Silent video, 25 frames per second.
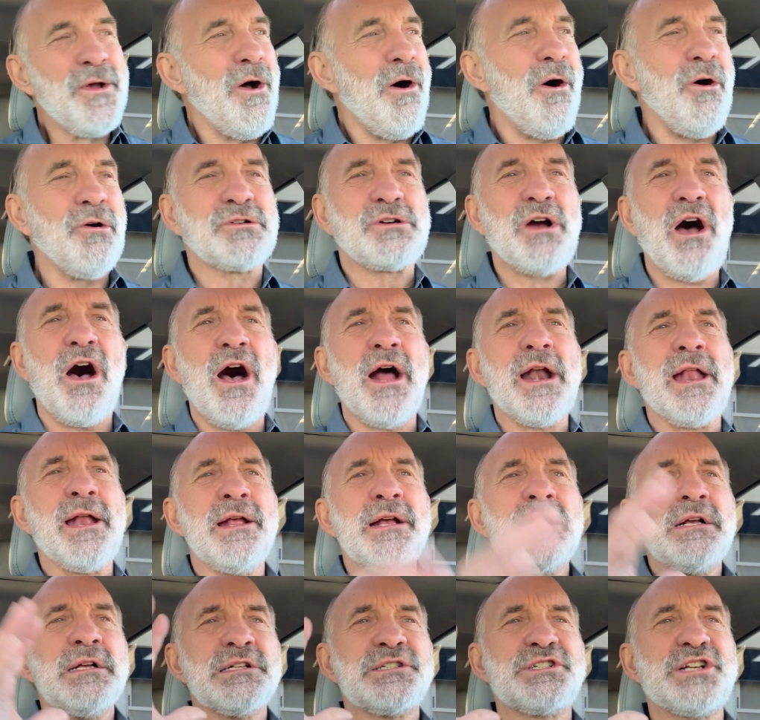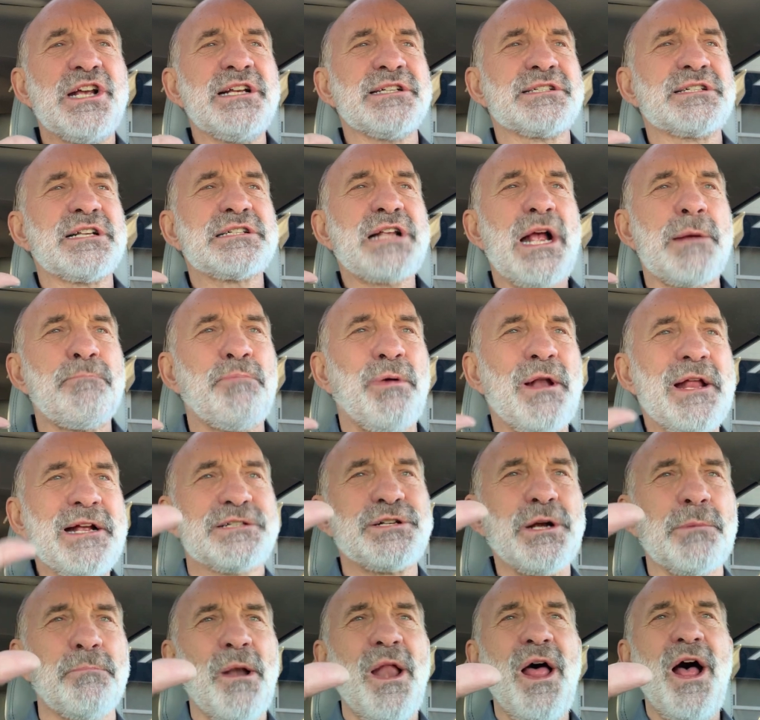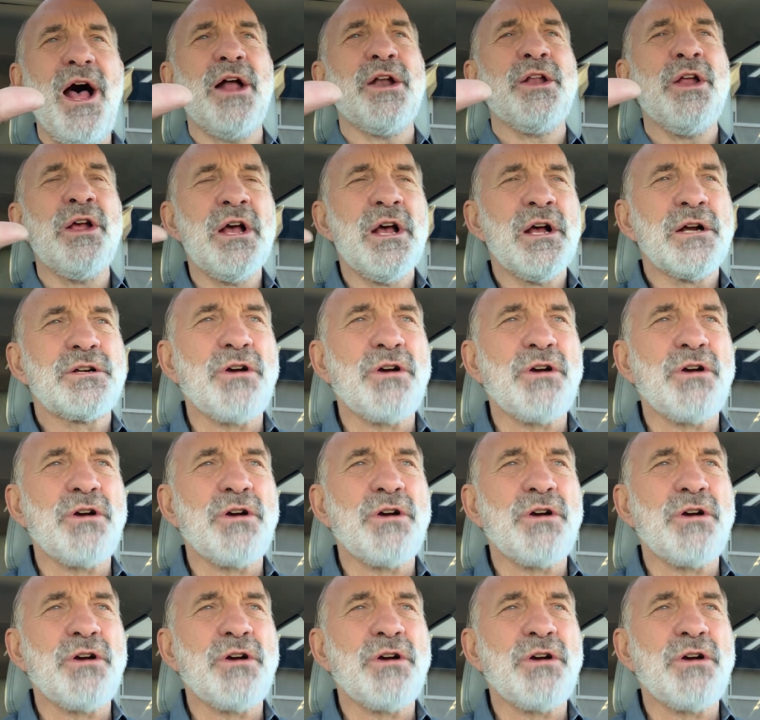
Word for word: Oh God, Jesus, I plead your blood.